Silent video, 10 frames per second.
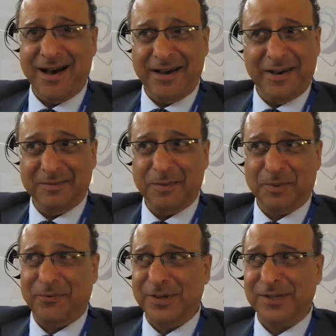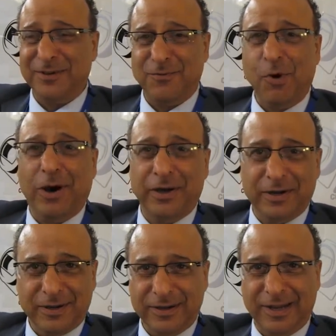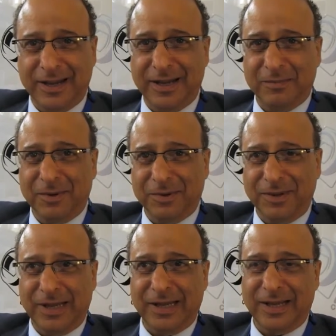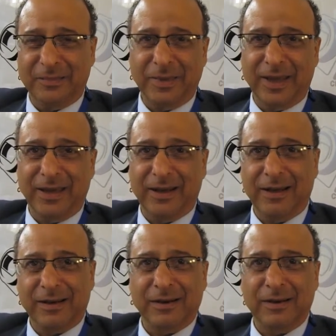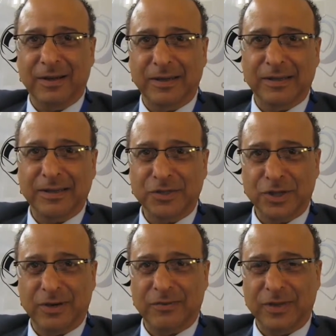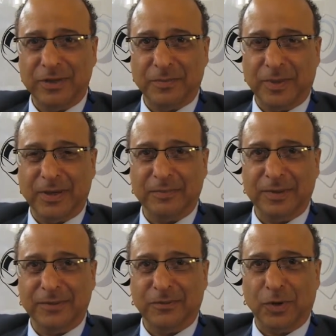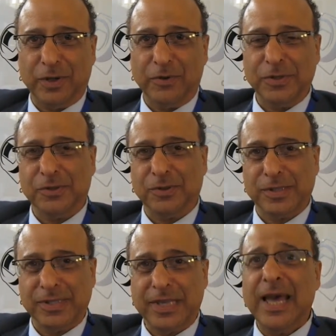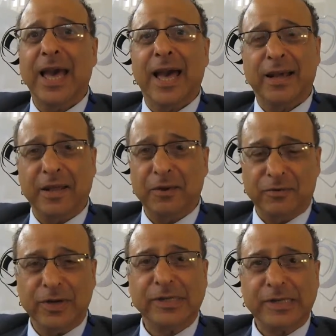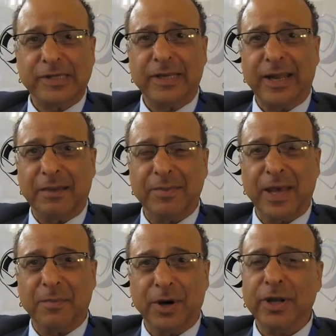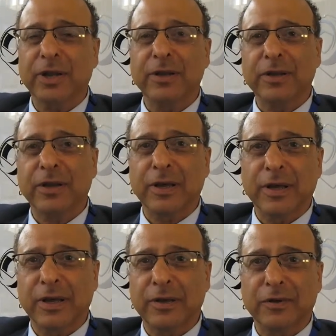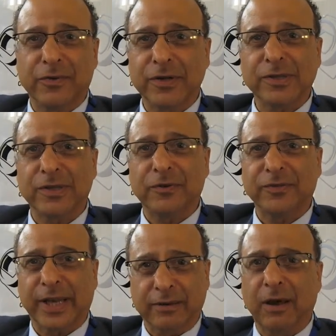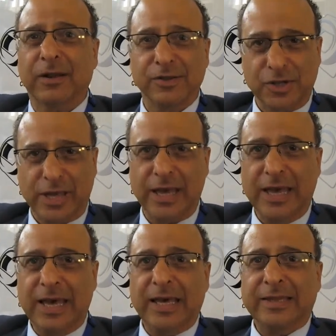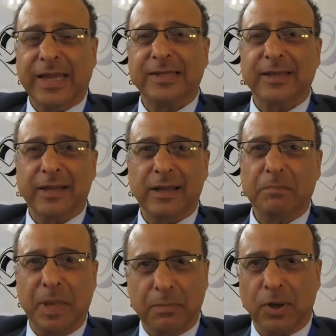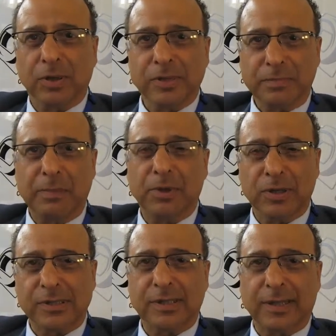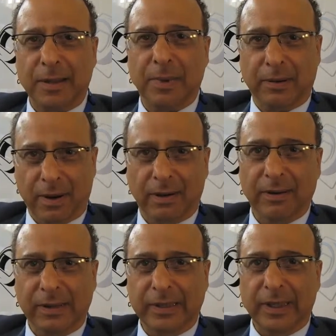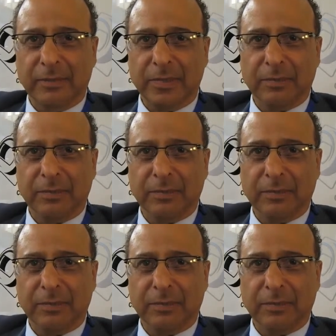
I am a professor of water. I'm the chair of the Department of Water Resources at a university named the American University of Technology. That's in Byblos, Lebanon. Yeah.